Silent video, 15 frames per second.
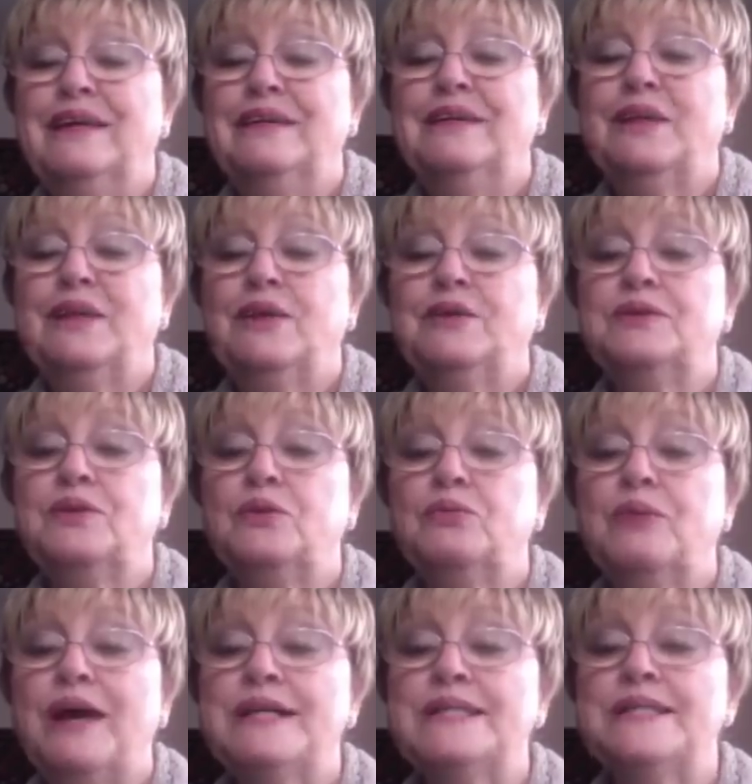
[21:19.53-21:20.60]
The
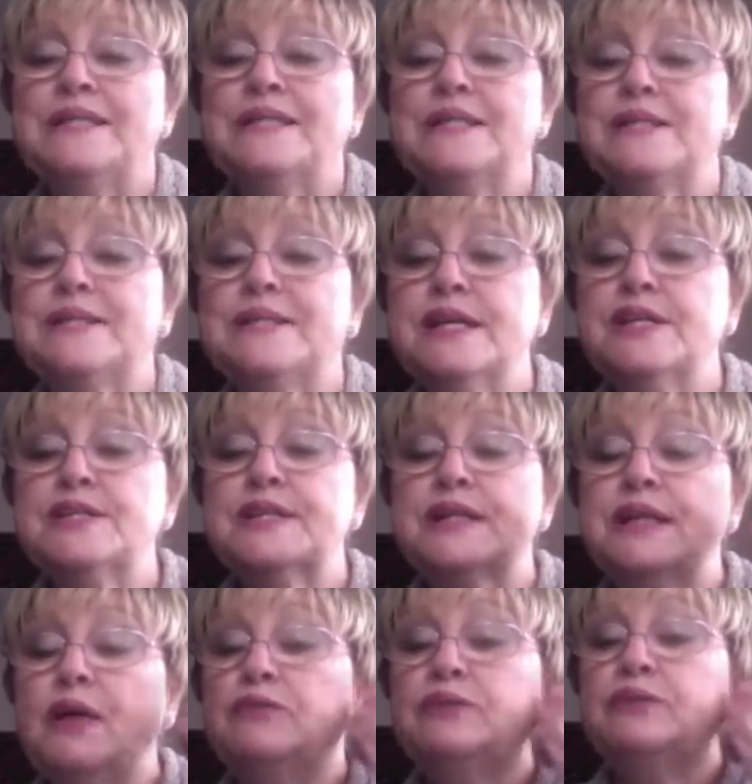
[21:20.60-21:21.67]
rice stitch
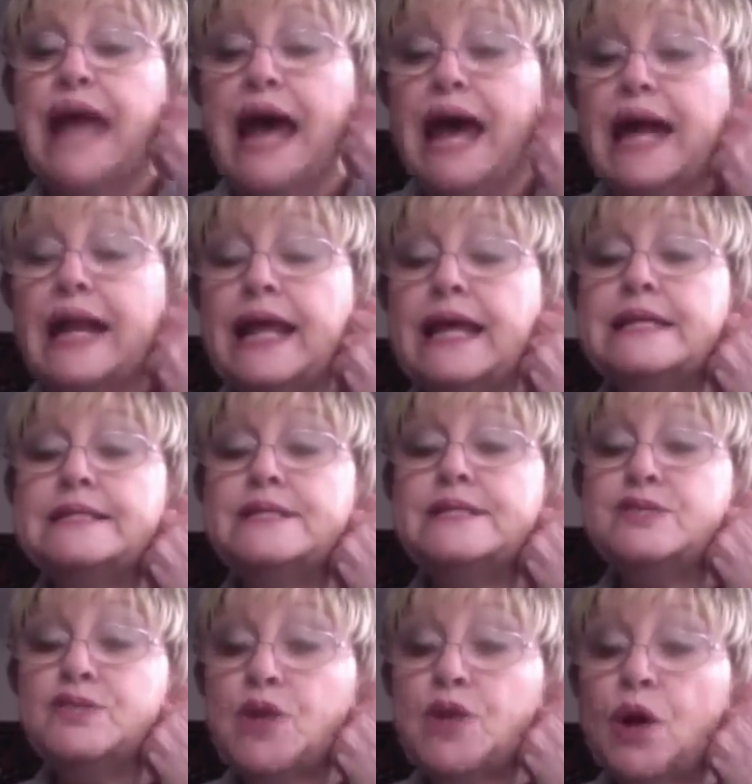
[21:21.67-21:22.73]
glove, that is
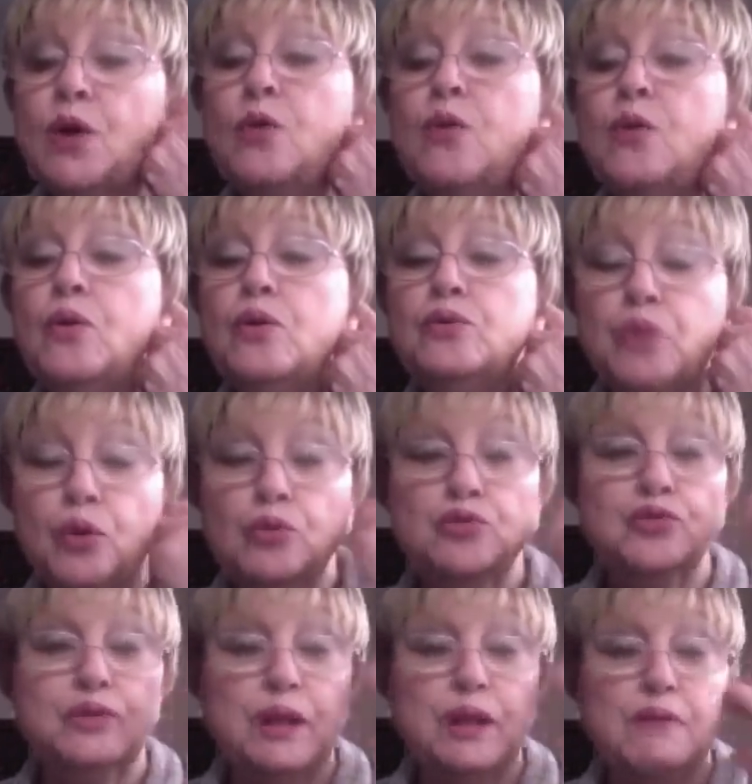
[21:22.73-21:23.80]
so,
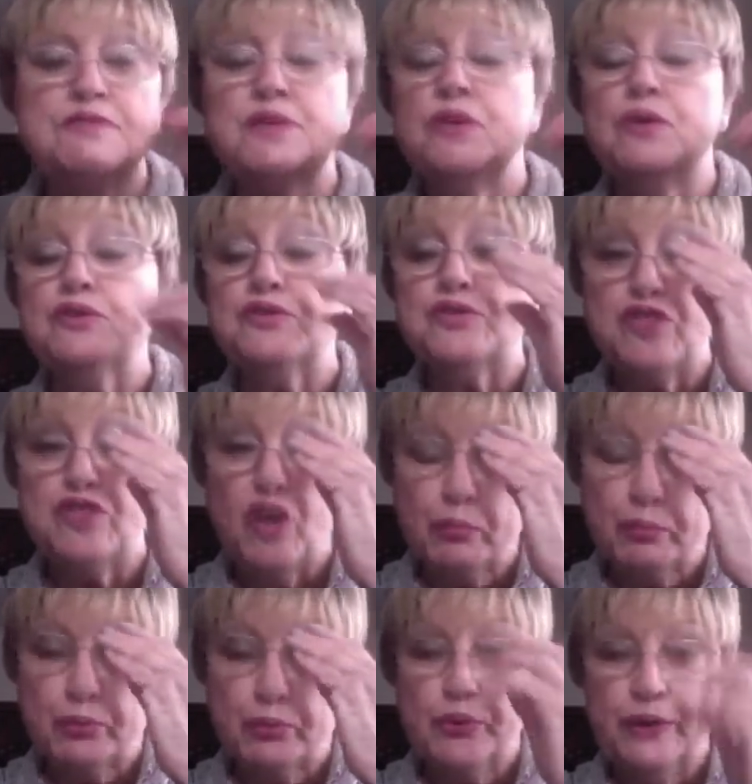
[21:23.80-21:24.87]
those gloves are so
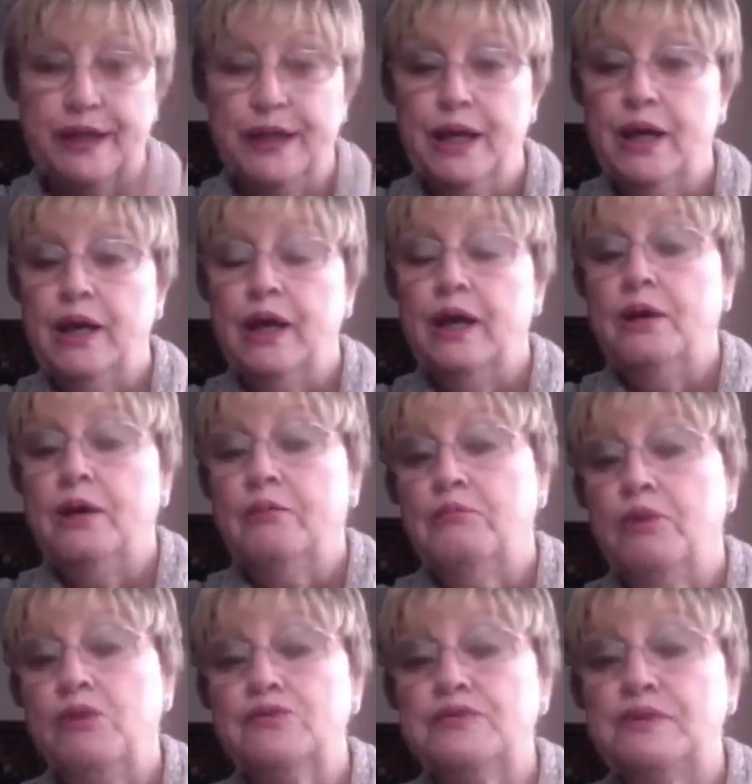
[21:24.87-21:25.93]
pretty.
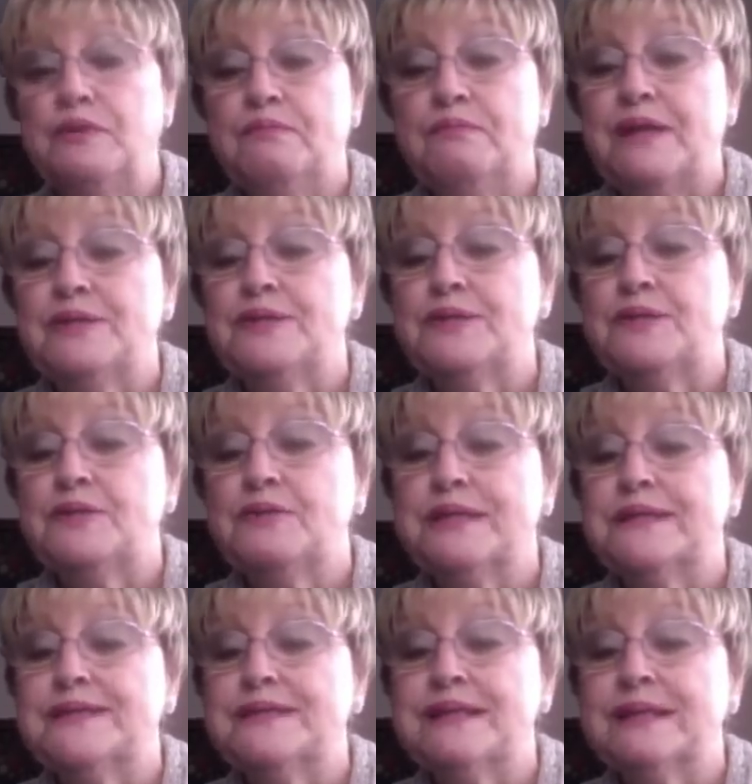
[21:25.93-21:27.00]
Most of my
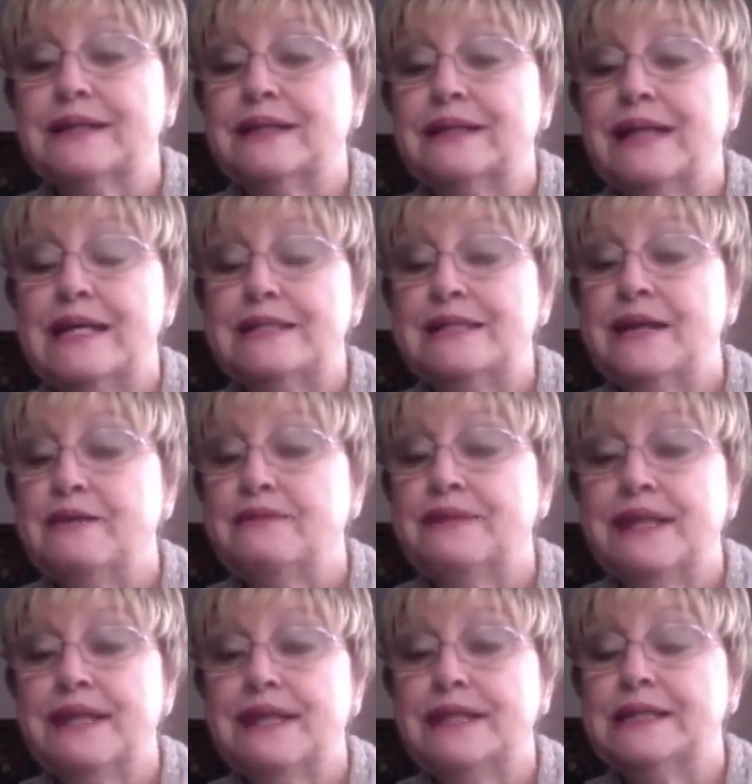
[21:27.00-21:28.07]
students in class have
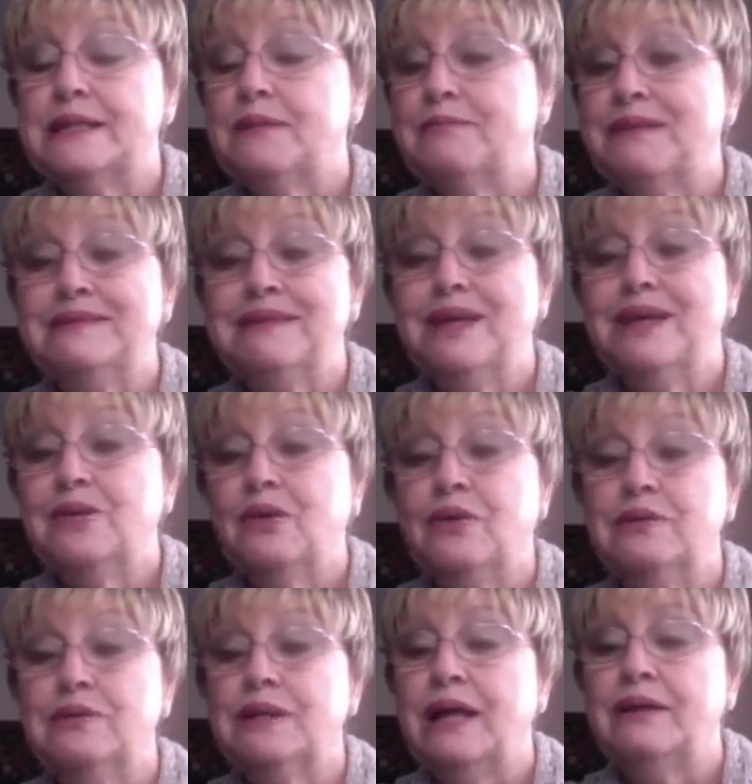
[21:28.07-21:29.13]
knitted them and they
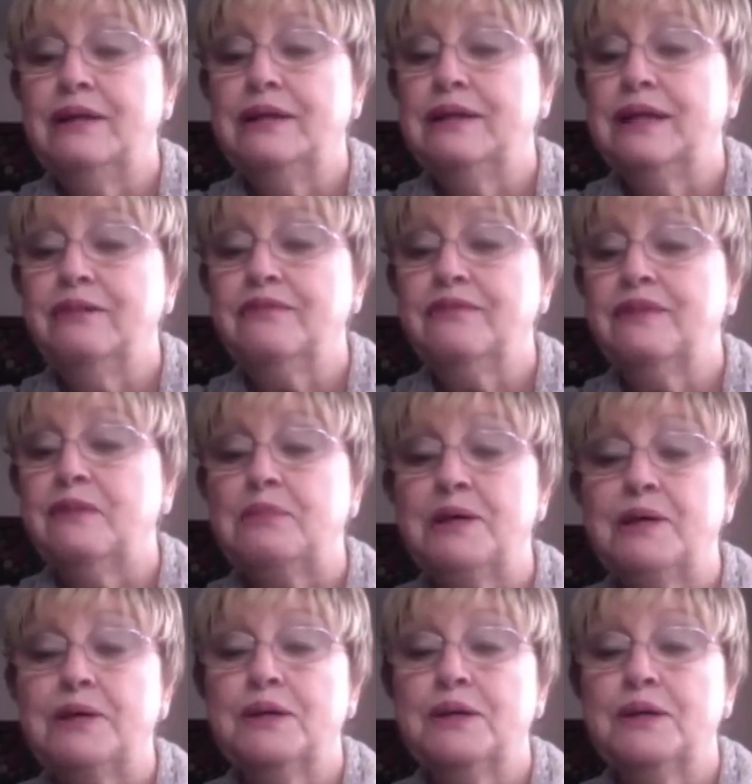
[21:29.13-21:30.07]
all love them.